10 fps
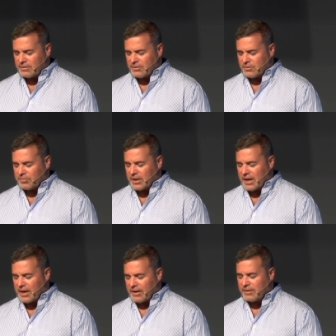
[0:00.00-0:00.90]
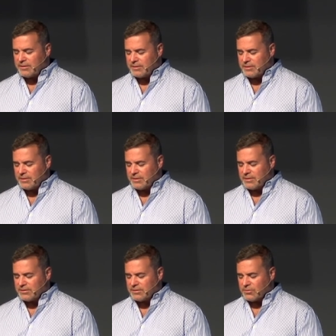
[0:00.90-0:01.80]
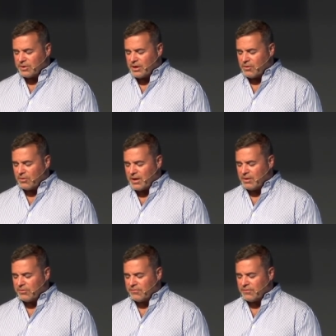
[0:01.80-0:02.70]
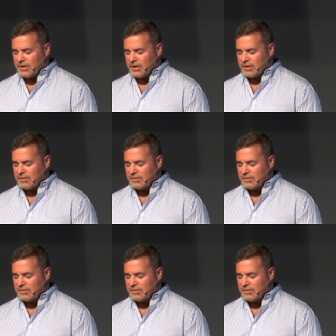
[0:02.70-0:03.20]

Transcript: your plan so that we know how we fit in.